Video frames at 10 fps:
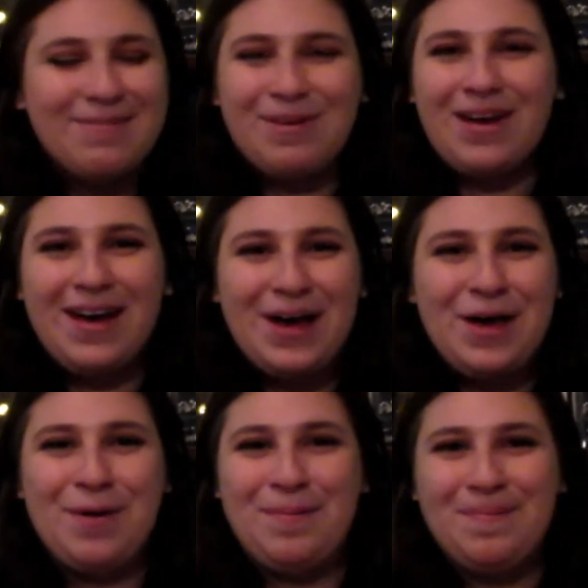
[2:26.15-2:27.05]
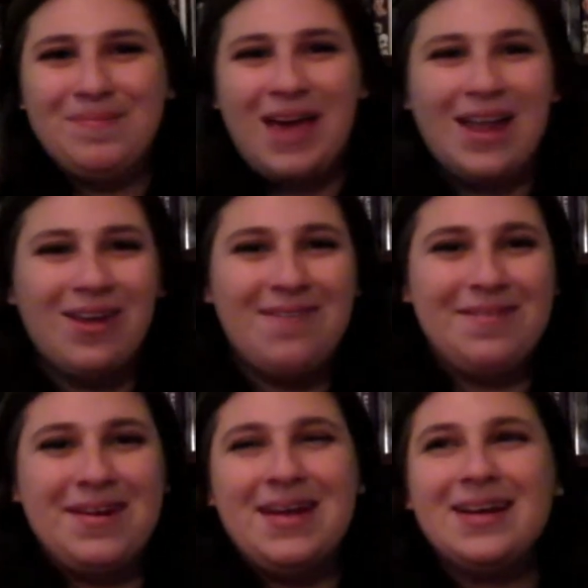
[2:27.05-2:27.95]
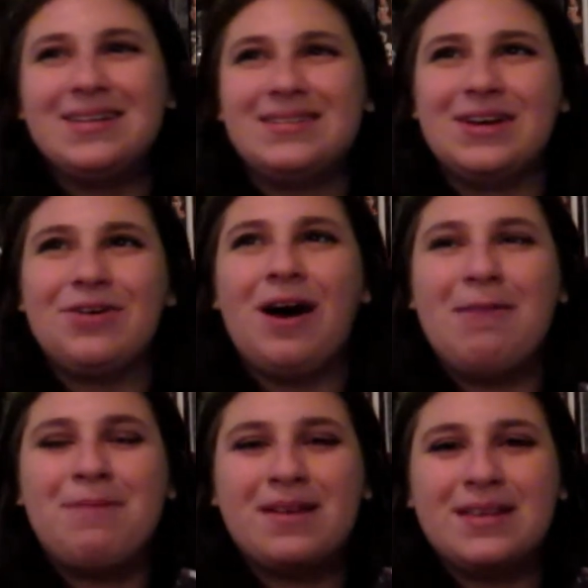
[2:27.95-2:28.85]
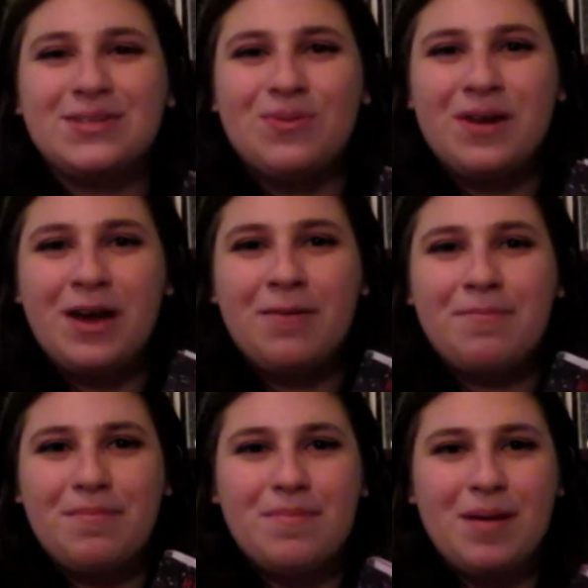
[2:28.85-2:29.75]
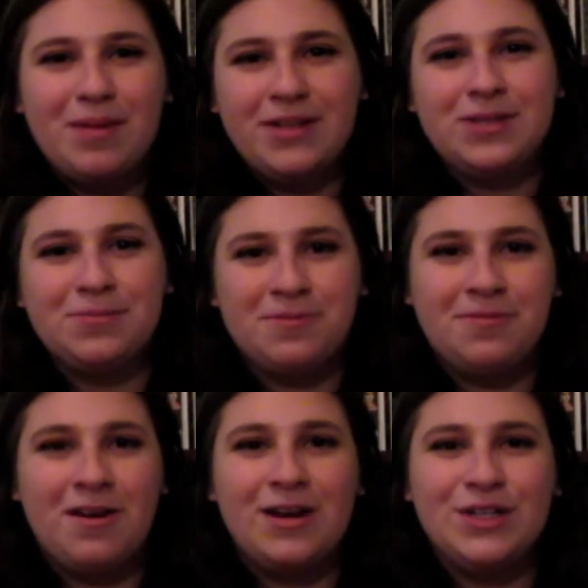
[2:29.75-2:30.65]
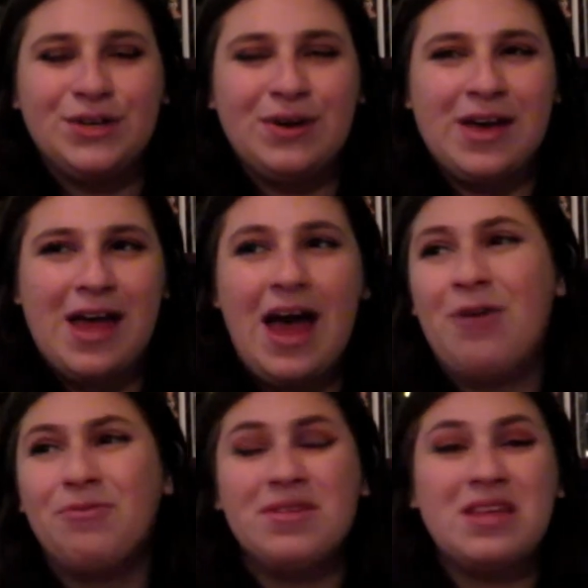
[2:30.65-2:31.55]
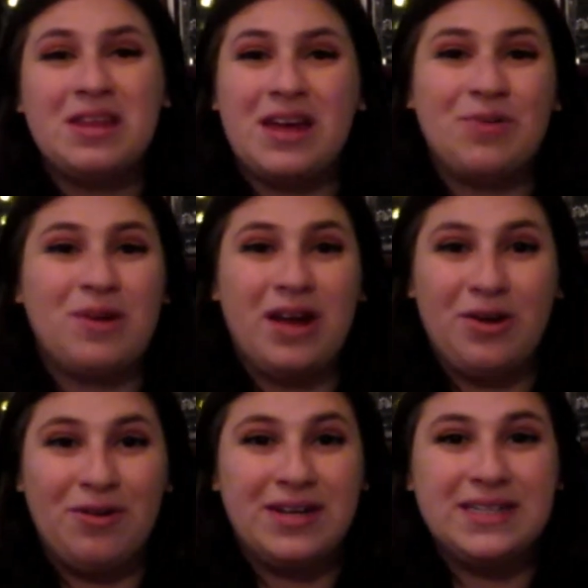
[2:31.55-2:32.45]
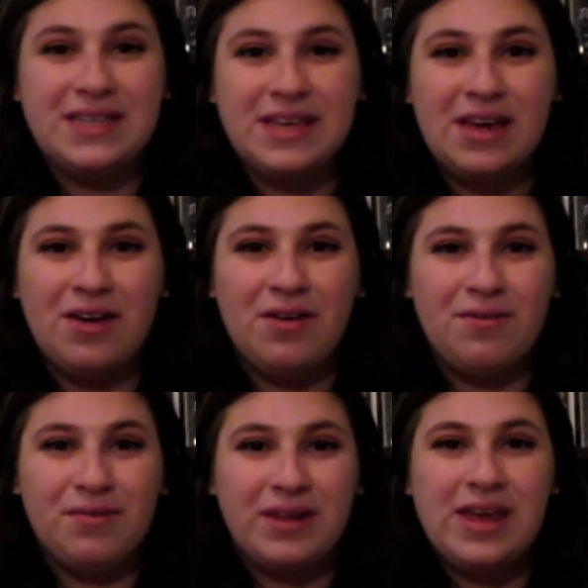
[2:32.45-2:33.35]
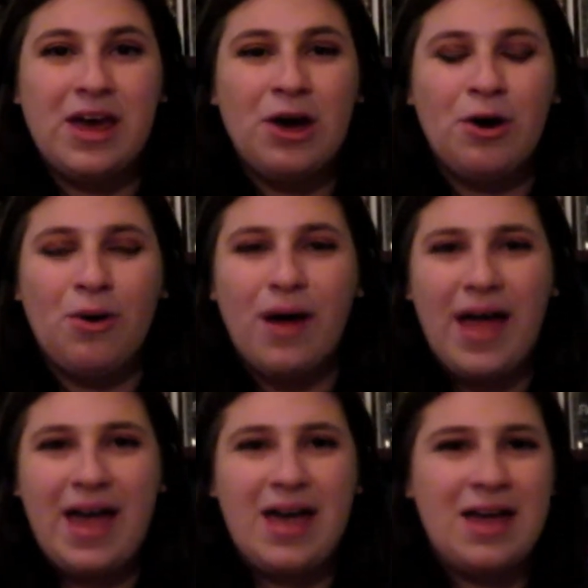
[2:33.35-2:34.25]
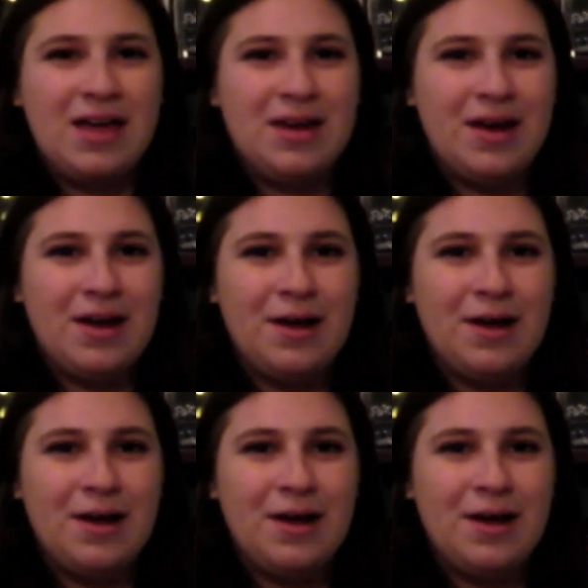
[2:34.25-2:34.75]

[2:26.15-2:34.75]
But I love it. So I picked this one up. I'm not super far into it. I really like what I already see of Leo and